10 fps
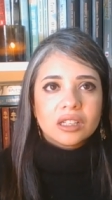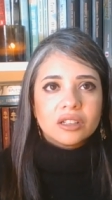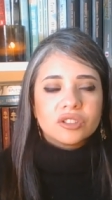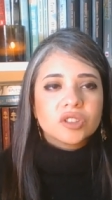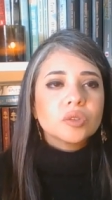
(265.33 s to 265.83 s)

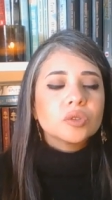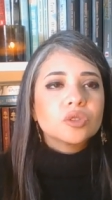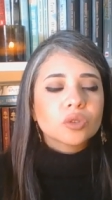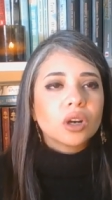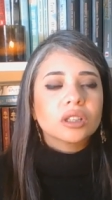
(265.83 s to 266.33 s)
so
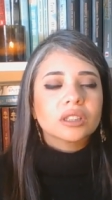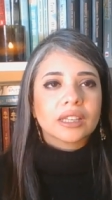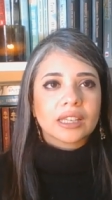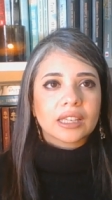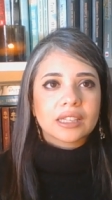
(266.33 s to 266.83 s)

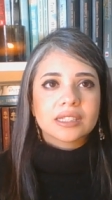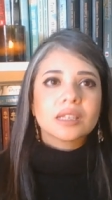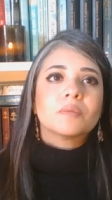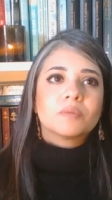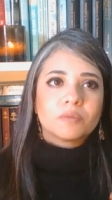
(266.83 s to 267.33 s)
strongly
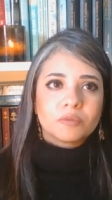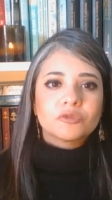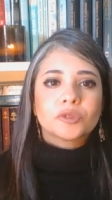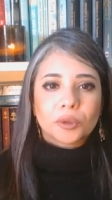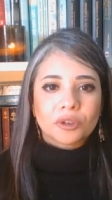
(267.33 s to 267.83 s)
except
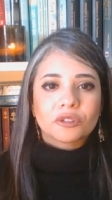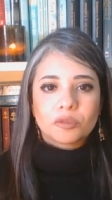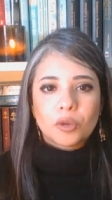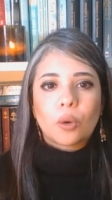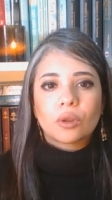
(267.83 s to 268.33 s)
for the
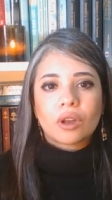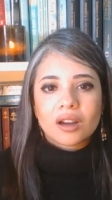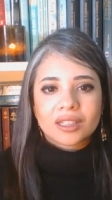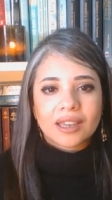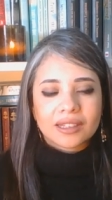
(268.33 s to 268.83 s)

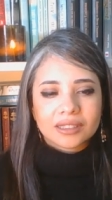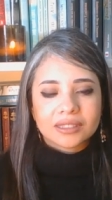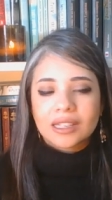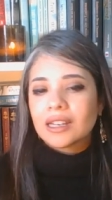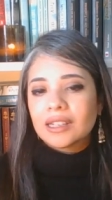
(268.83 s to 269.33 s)
Pollock. And
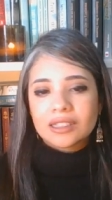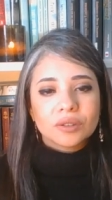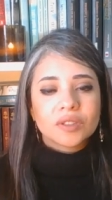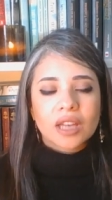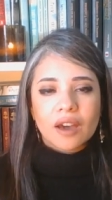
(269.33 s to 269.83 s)

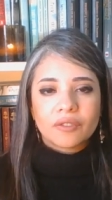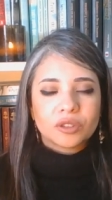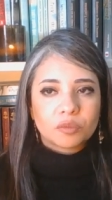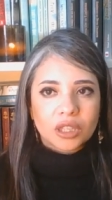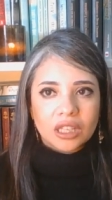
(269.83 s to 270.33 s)
those have to
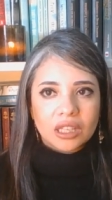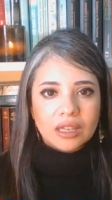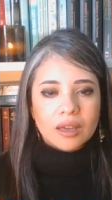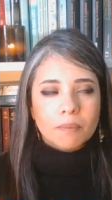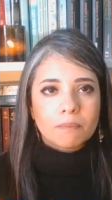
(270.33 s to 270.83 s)

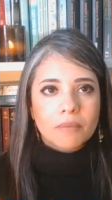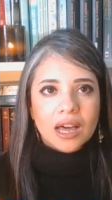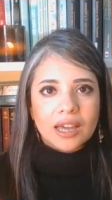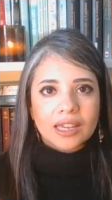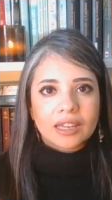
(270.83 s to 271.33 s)
be
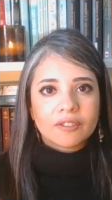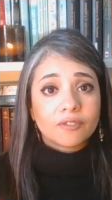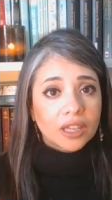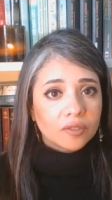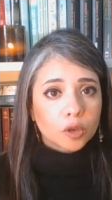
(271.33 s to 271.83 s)
my
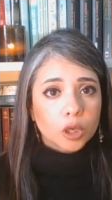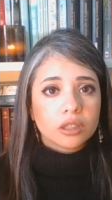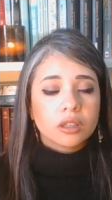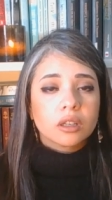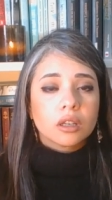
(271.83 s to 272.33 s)

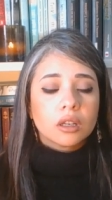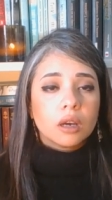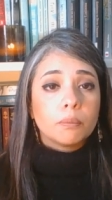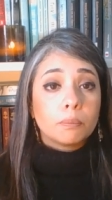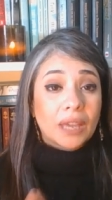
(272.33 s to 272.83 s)
favorite
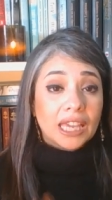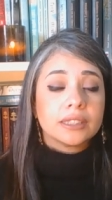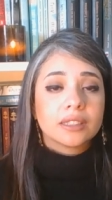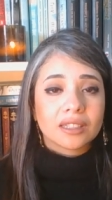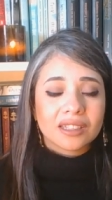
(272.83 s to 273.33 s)

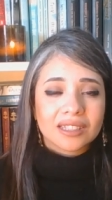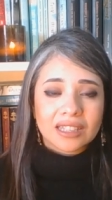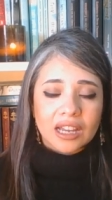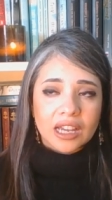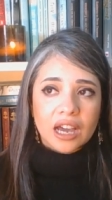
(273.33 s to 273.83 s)
paintings
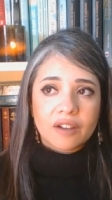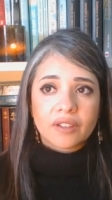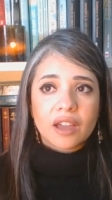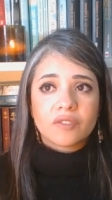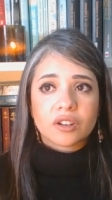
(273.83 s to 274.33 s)
that I have
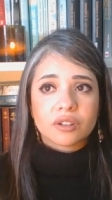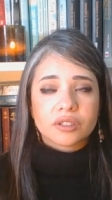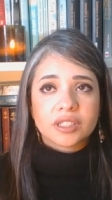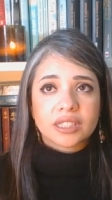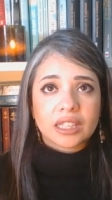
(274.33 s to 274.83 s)
ever
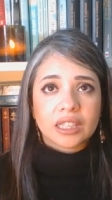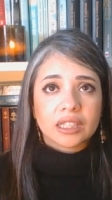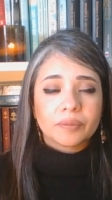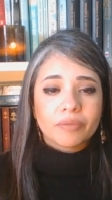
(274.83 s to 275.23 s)
seen.